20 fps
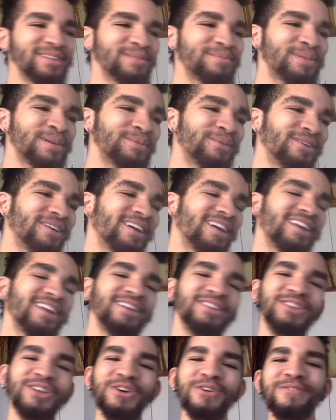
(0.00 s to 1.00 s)
People are
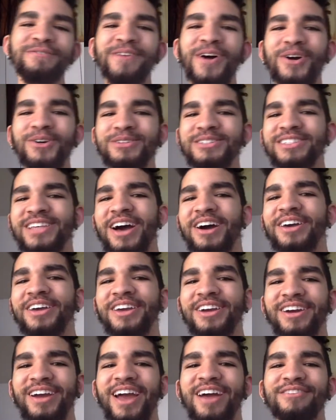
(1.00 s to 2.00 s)
getting new phones out
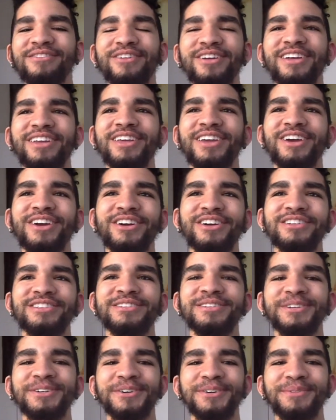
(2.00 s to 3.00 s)
here every year or
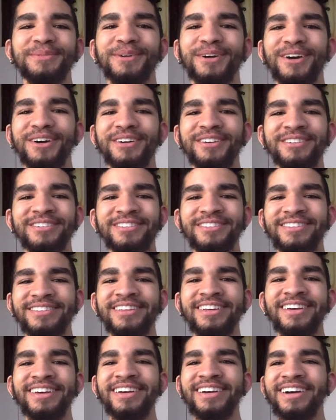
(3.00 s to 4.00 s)
two, bro.
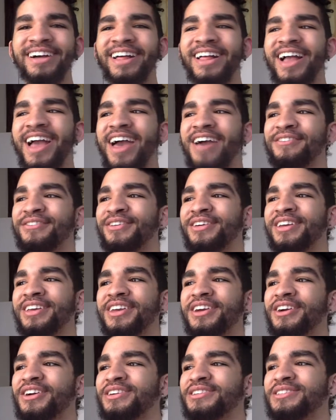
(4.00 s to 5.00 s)
Every
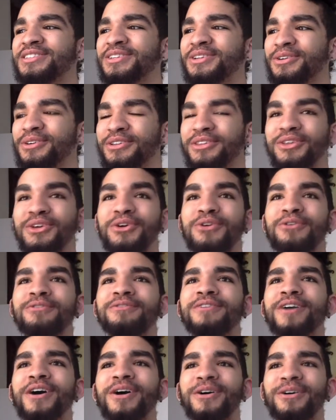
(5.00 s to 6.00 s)
year or two, a new
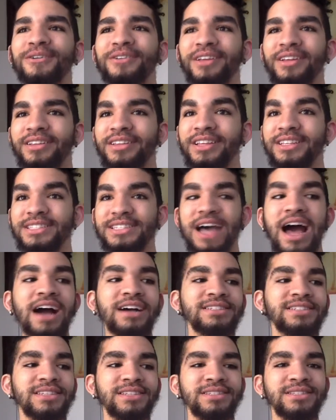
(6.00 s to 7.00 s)
phone, and the
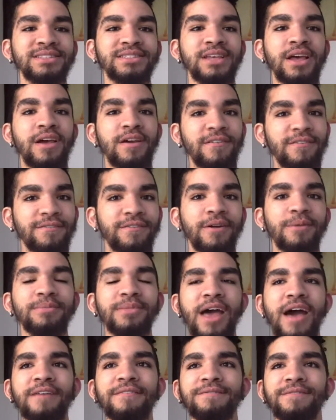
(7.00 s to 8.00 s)
toxins from
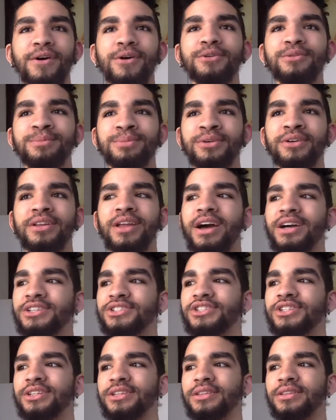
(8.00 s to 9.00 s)
that phone
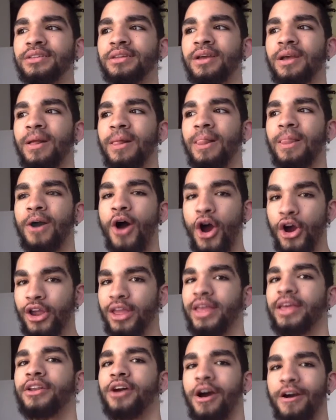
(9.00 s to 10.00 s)
production are
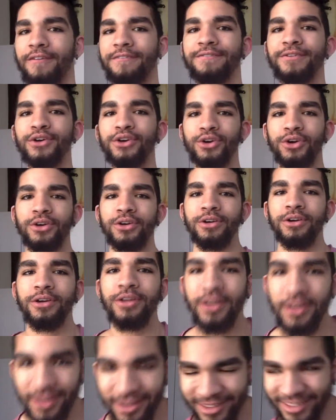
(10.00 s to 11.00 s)
in our food.